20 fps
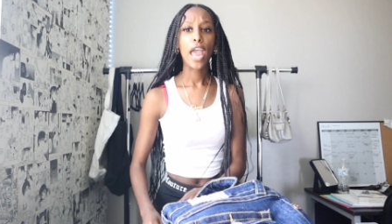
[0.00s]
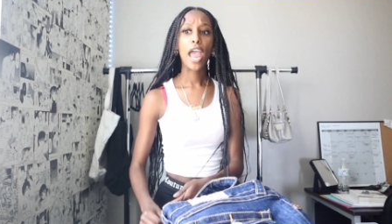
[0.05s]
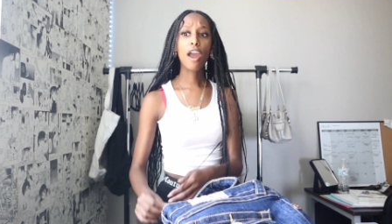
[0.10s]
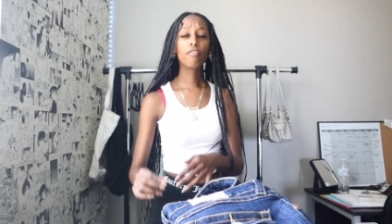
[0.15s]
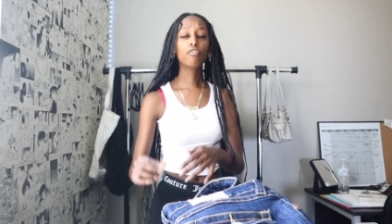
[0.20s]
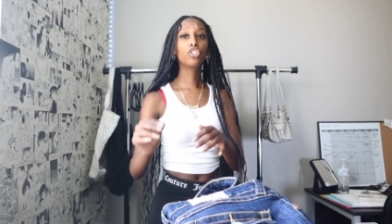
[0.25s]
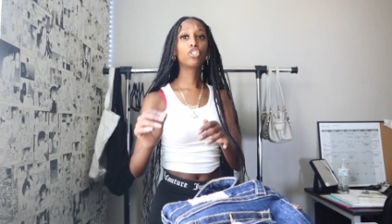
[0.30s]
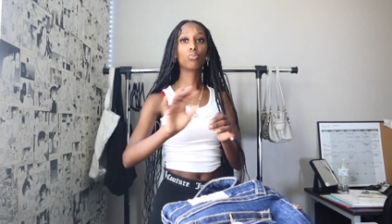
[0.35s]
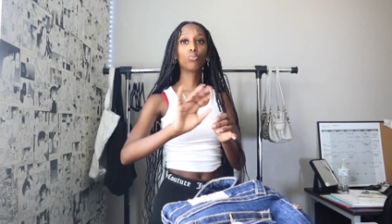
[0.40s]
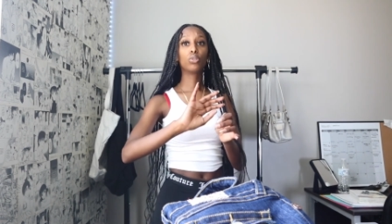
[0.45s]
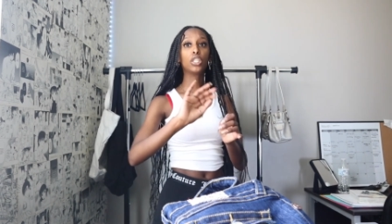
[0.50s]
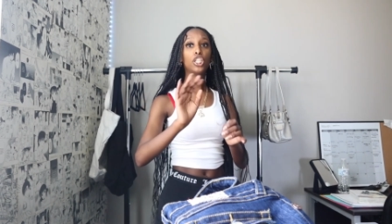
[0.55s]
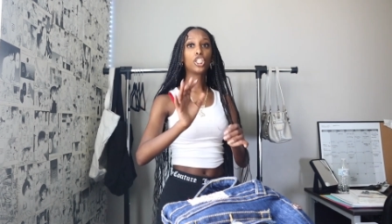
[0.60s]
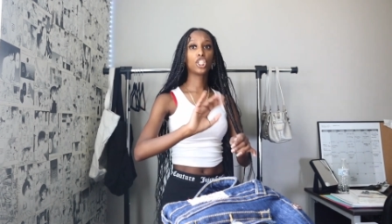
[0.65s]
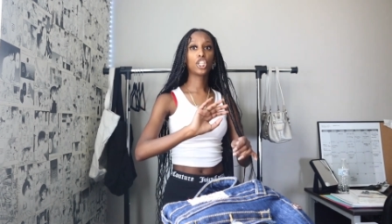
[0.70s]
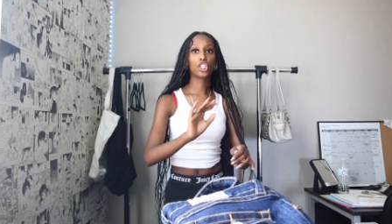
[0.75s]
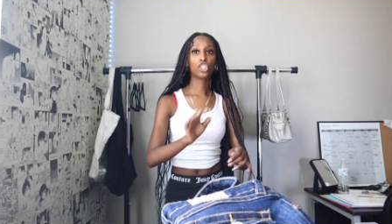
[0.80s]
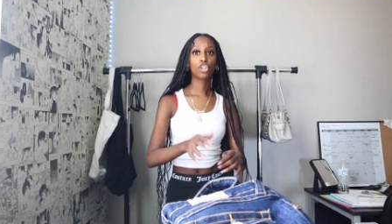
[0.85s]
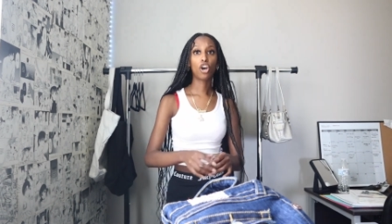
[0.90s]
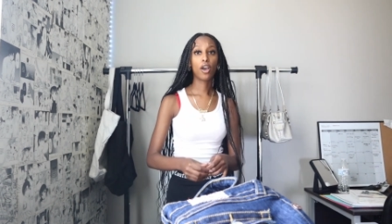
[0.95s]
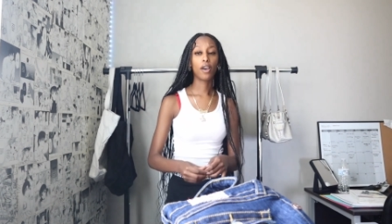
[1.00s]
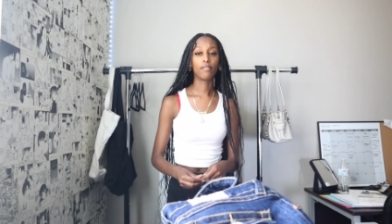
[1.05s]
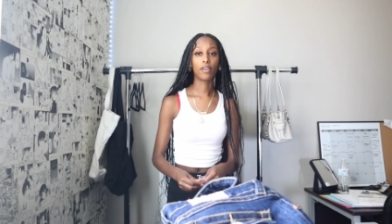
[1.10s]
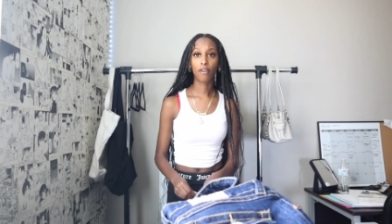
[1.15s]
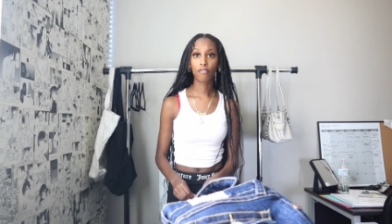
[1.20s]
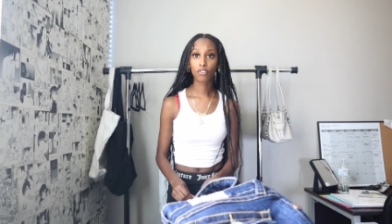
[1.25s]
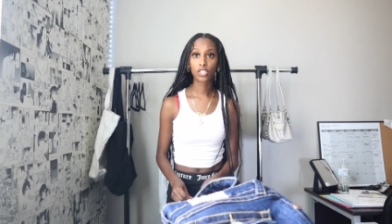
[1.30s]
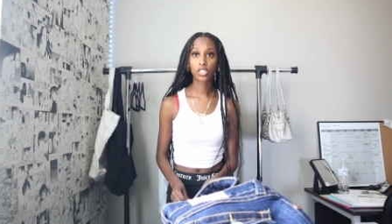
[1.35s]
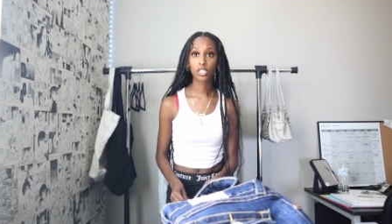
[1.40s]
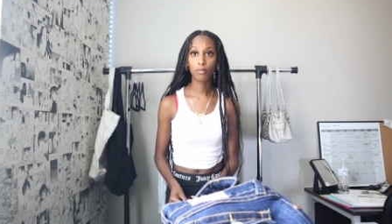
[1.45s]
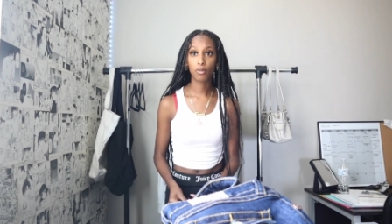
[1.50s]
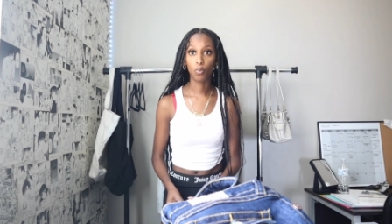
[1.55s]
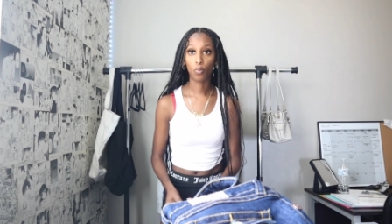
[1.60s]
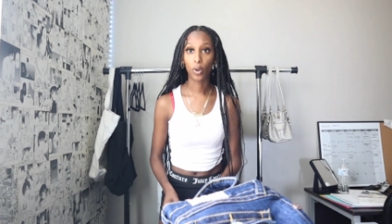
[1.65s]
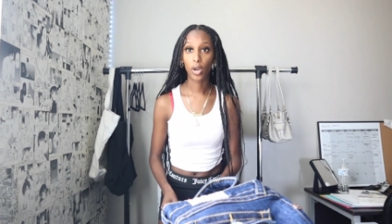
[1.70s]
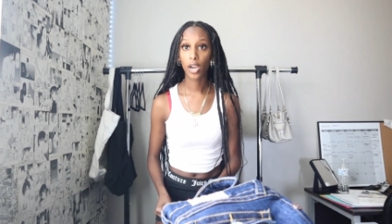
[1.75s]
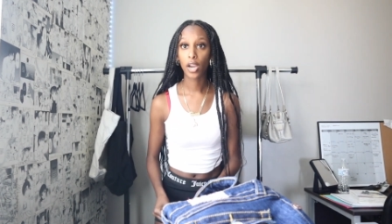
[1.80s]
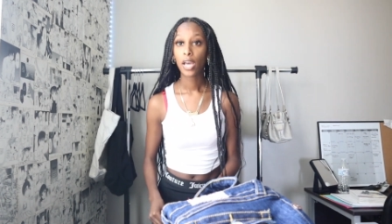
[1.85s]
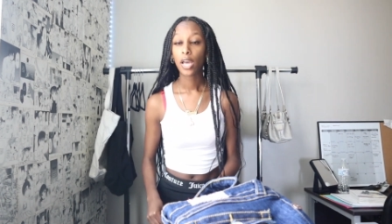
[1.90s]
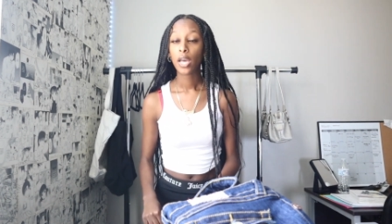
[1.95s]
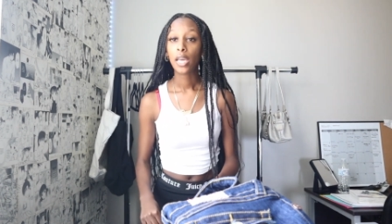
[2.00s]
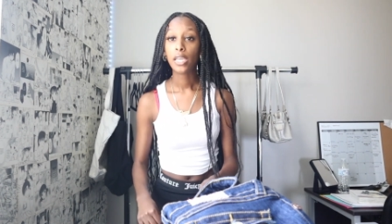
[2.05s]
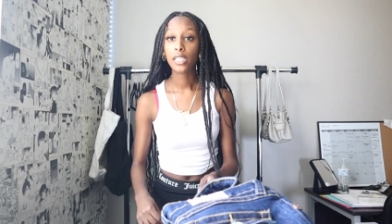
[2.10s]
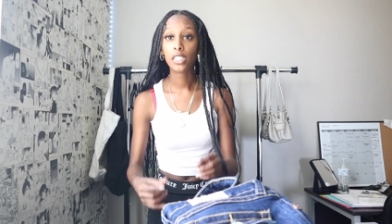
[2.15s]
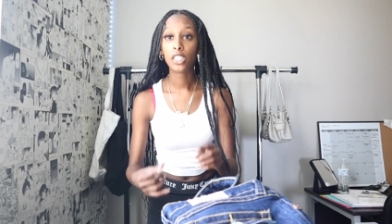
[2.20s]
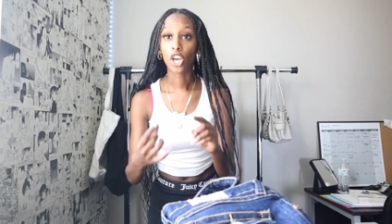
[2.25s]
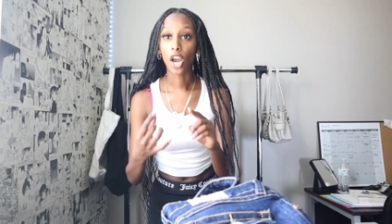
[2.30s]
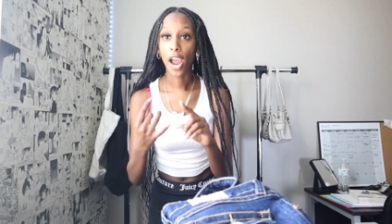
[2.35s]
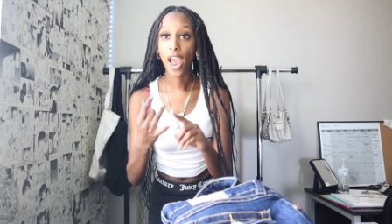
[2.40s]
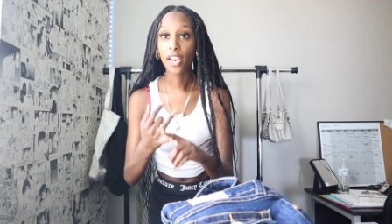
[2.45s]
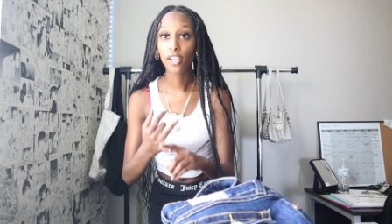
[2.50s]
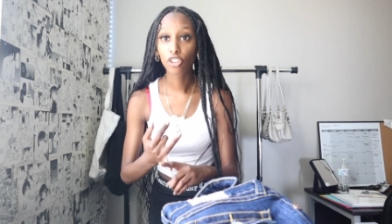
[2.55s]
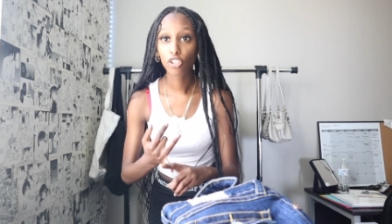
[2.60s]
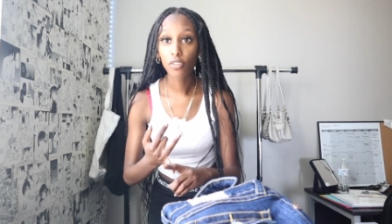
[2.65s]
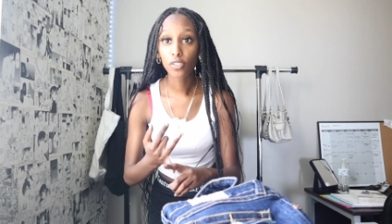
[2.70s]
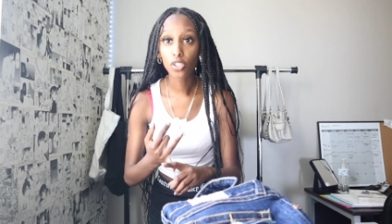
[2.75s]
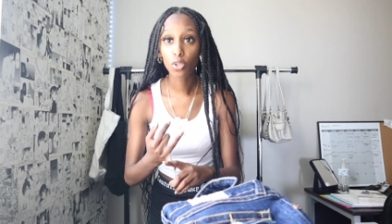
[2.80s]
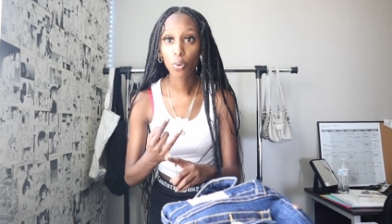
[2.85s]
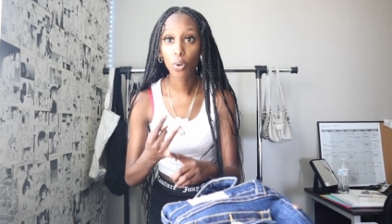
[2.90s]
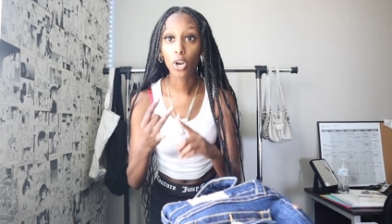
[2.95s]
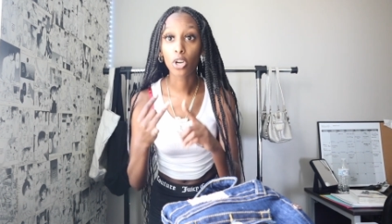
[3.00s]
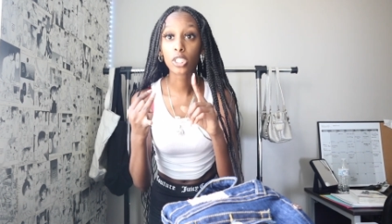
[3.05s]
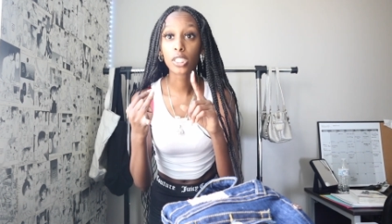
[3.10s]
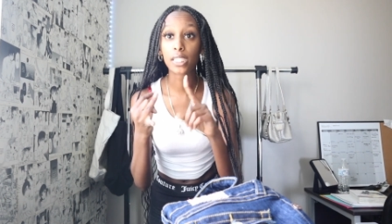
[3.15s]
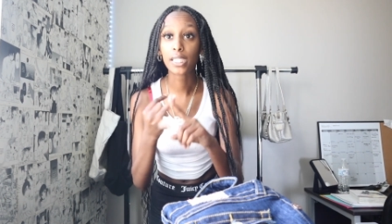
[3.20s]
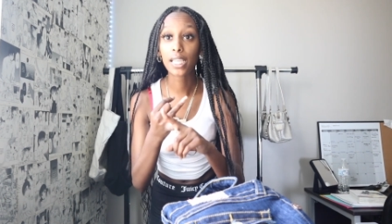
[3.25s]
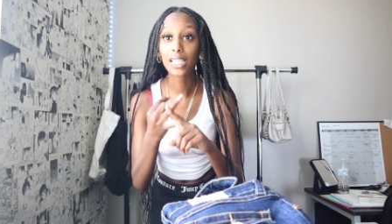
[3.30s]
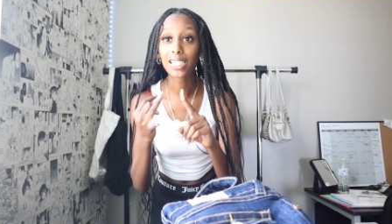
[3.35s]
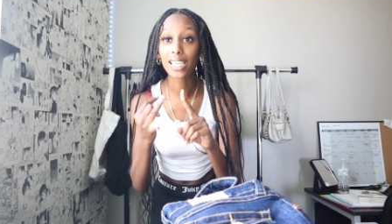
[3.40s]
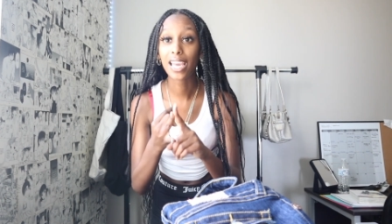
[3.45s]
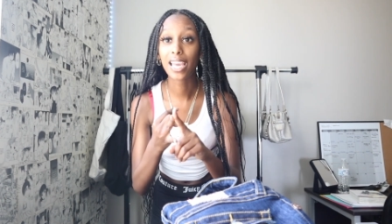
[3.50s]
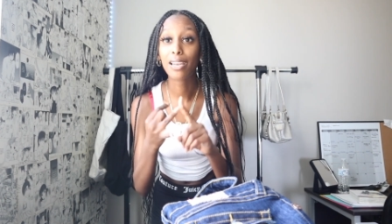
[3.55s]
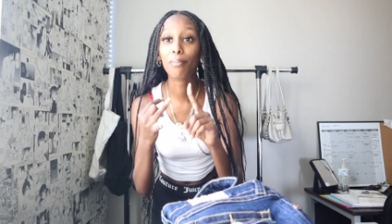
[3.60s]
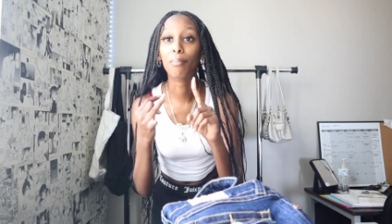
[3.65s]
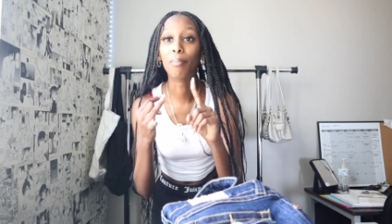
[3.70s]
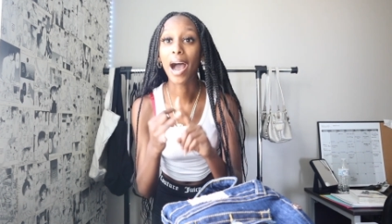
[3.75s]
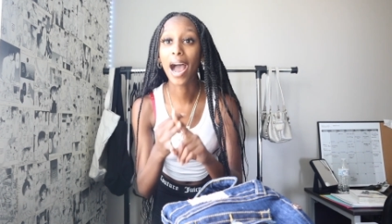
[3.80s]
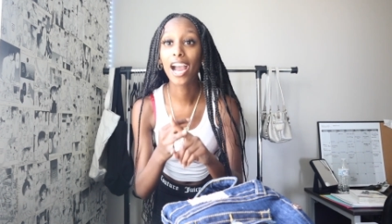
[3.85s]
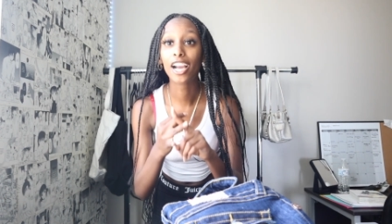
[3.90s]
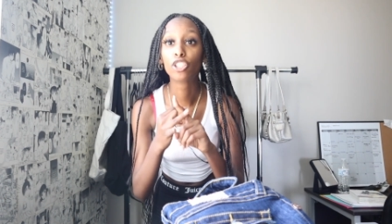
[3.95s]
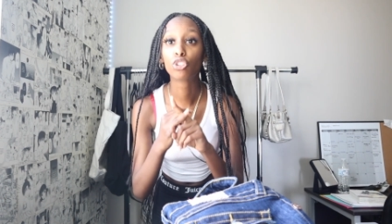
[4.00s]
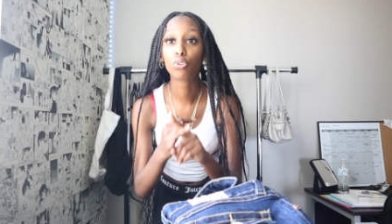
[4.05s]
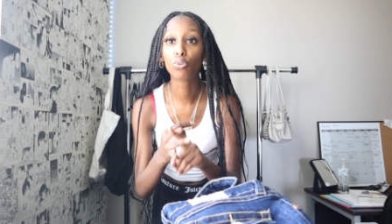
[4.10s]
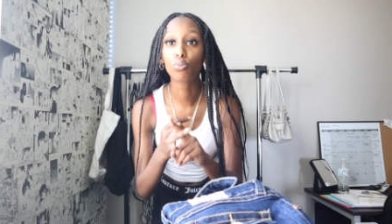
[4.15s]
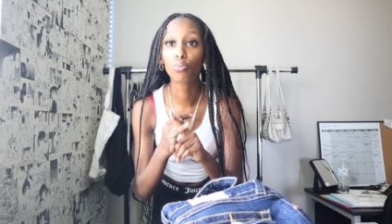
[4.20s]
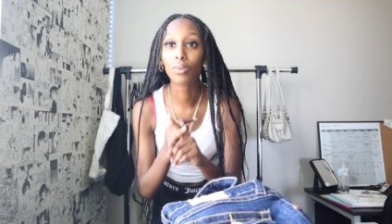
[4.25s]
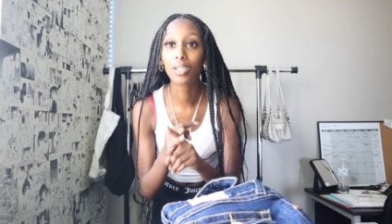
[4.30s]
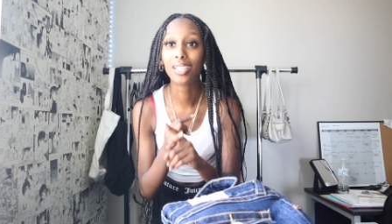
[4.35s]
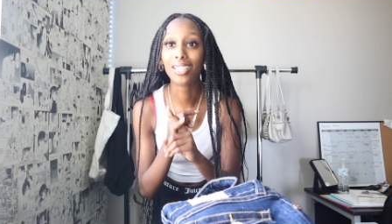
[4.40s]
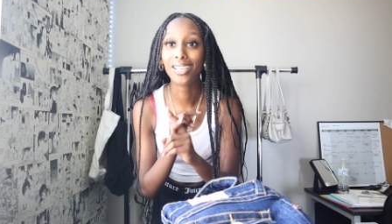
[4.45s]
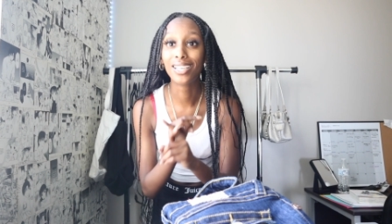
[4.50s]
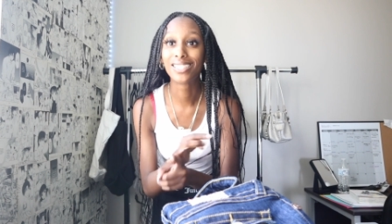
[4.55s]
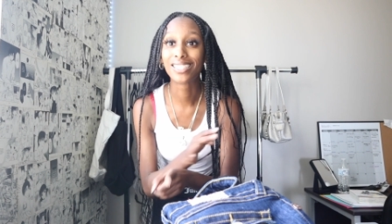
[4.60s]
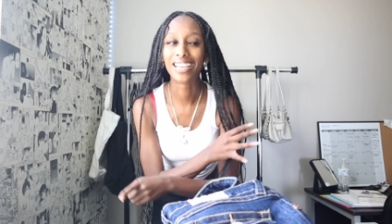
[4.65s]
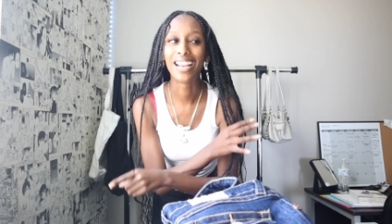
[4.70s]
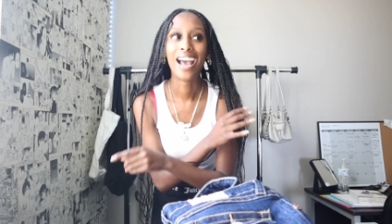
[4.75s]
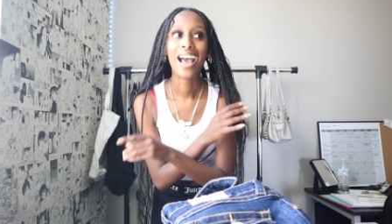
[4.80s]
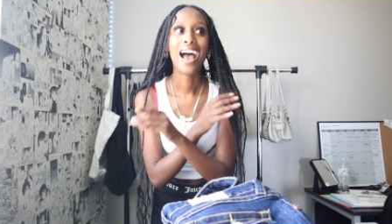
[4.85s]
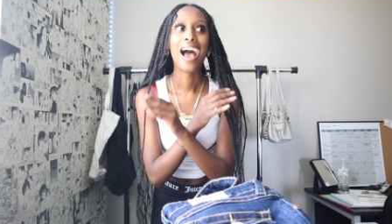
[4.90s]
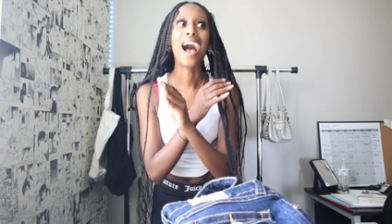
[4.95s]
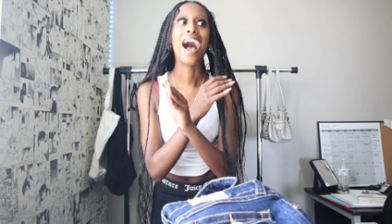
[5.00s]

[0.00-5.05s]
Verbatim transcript: Every true religion that y'all have ever seen me wear is either at a thrift store or sent in by true religion.